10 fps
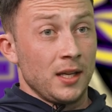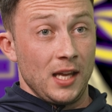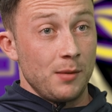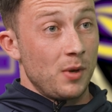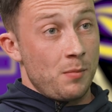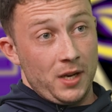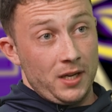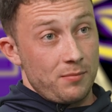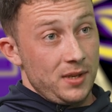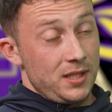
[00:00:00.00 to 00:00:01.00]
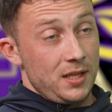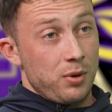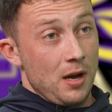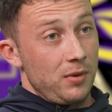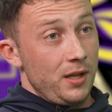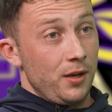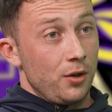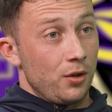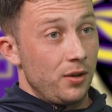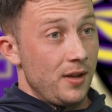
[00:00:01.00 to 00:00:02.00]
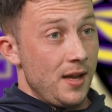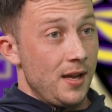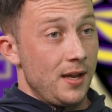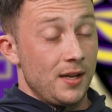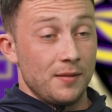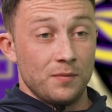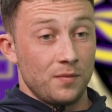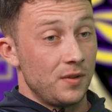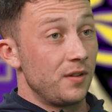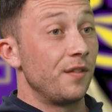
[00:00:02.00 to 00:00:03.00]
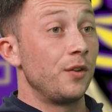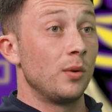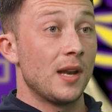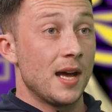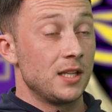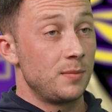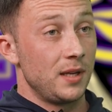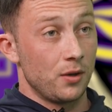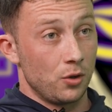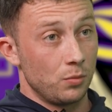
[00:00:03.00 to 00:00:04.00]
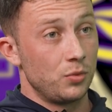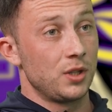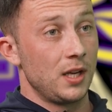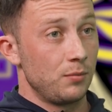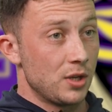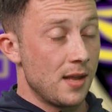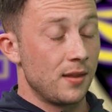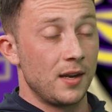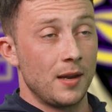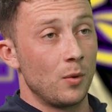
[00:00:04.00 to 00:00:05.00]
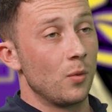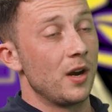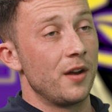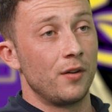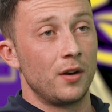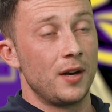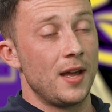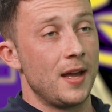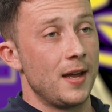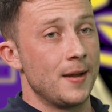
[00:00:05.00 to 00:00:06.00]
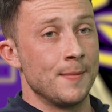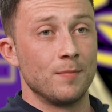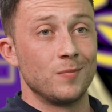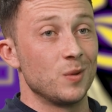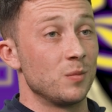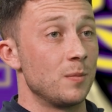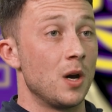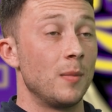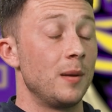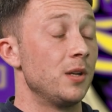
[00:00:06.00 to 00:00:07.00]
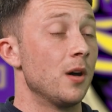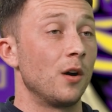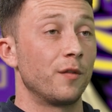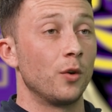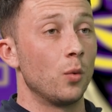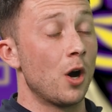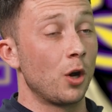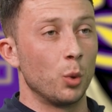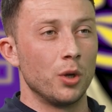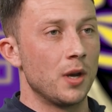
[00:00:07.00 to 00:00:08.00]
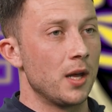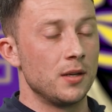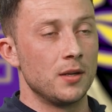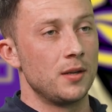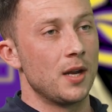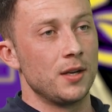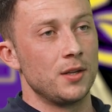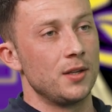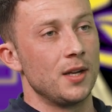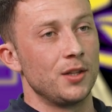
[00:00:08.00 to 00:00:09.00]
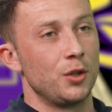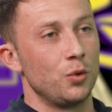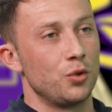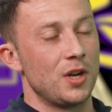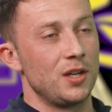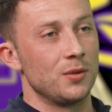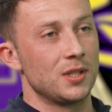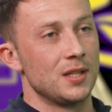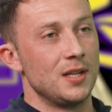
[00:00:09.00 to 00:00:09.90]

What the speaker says: Keep my mind busy, probably, you know, a few lads be at home, just keep chatting to them or whatever. Something small, maybe dog for a walk, but nothing too strenuous.